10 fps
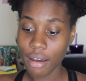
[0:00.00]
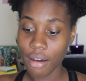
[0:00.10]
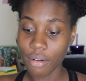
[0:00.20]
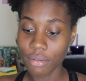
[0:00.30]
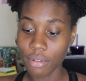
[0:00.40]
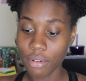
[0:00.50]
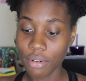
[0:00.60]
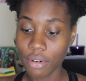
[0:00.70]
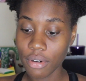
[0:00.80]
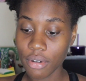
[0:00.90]
Oh,
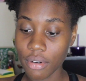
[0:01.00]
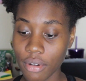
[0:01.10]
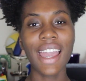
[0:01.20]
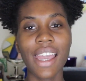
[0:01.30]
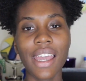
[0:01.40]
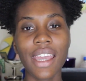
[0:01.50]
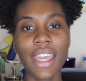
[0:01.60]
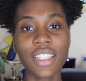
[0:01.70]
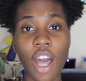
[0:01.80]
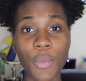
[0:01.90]
Lord.
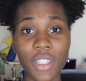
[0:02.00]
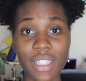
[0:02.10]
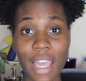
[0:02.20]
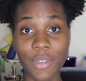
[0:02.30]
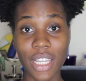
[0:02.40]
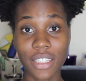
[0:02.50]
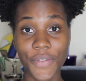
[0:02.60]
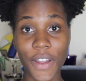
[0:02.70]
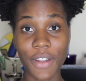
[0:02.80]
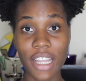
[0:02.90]
It's almost the same shade as
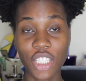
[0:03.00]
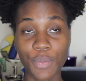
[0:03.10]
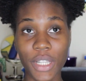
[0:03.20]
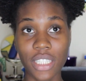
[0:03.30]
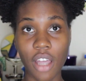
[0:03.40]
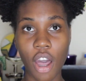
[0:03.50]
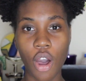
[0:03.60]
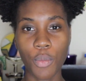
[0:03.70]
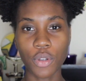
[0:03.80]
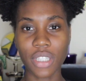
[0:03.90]
the foundation, but it's
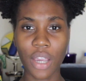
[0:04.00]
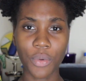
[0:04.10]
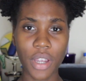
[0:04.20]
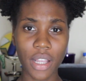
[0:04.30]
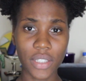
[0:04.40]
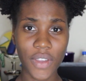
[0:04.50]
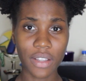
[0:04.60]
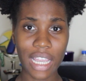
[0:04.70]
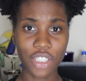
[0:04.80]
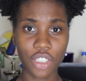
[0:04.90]
almost like Rihanna's
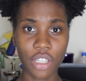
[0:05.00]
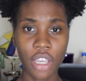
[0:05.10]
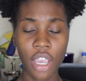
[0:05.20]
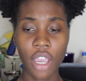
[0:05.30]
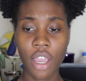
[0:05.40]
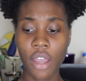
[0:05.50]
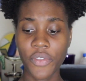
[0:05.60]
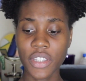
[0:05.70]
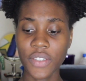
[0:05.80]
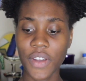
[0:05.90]
foundation.
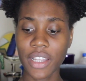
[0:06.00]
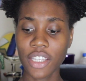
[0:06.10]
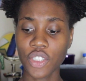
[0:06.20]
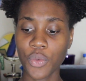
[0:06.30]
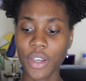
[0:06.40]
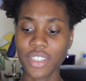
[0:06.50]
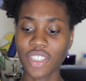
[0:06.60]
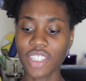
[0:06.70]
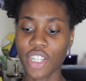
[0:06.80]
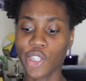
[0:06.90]
Fenty foundation, where it's
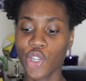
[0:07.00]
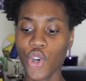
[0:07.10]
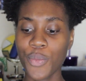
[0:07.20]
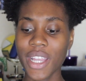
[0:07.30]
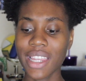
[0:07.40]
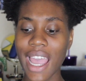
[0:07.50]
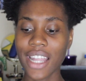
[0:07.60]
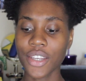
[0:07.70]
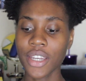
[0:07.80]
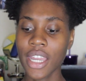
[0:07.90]
just a little bit
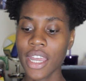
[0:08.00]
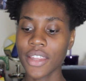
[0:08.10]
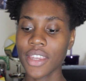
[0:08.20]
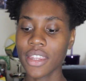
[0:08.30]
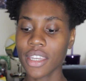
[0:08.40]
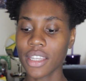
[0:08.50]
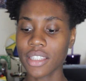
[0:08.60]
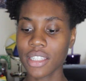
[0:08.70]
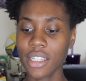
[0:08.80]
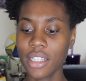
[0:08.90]
lighter than
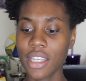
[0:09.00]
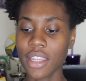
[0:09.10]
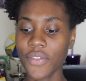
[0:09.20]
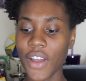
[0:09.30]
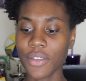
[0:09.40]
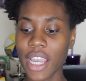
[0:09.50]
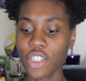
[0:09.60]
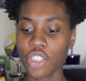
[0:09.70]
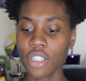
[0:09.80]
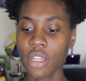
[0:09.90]
the
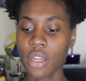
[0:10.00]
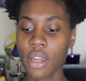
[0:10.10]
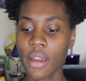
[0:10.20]
foundation,